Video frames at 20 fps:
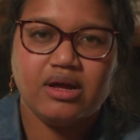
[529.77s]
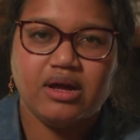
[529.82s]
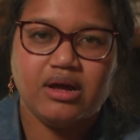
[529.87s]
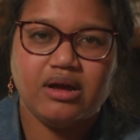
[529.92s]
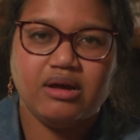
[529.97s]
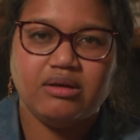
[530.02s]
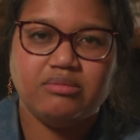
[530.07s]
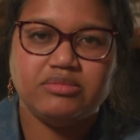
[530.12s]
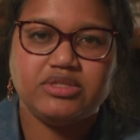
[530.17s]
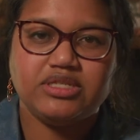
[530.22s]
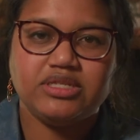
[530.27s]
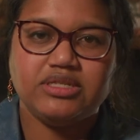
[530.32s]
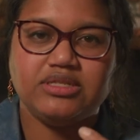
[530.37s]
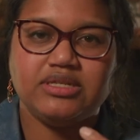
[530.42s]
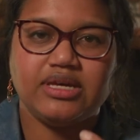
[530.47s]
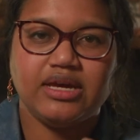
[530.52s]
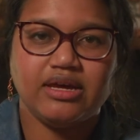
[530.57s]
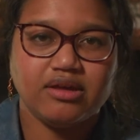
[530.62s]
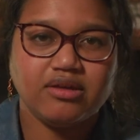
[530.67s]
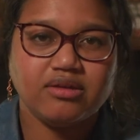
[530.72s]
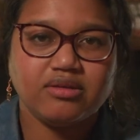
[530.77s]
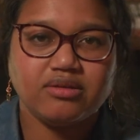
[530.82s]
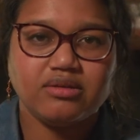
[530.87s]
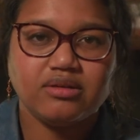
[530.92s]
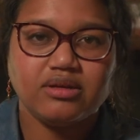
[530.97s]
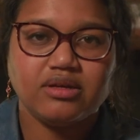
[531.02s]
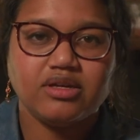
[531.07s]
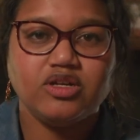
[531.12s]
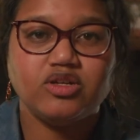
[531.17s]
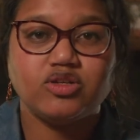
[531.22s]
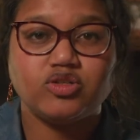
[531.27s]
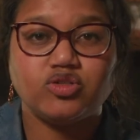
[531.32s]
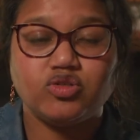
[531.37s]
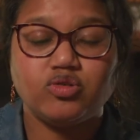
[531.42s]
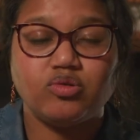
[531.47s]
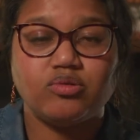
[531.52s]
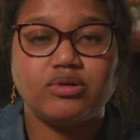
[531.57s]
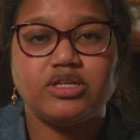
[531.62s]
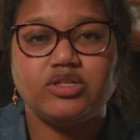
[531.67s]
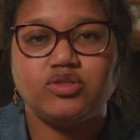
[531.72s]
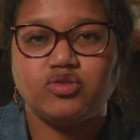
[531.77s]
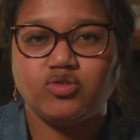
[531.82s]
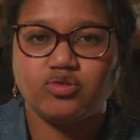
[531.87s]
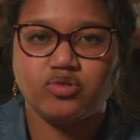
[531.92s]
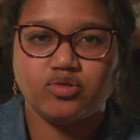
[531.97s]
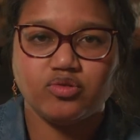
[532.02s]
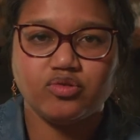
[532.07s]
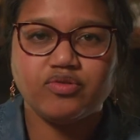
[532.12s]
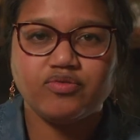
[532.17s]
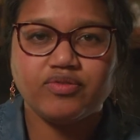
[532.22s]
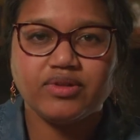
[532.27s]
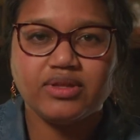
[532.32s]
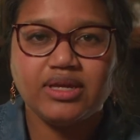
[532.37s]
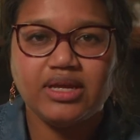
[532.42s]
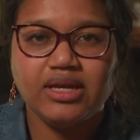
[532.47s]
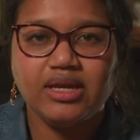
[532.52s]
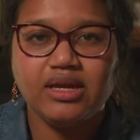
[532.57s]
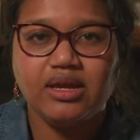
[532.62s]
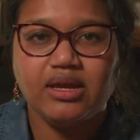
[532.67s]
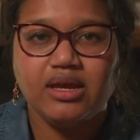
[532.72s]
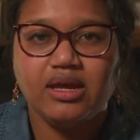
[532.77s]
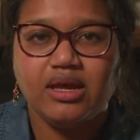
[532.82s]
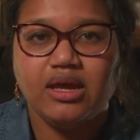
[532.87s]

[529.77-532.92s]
to tell your stories truthfully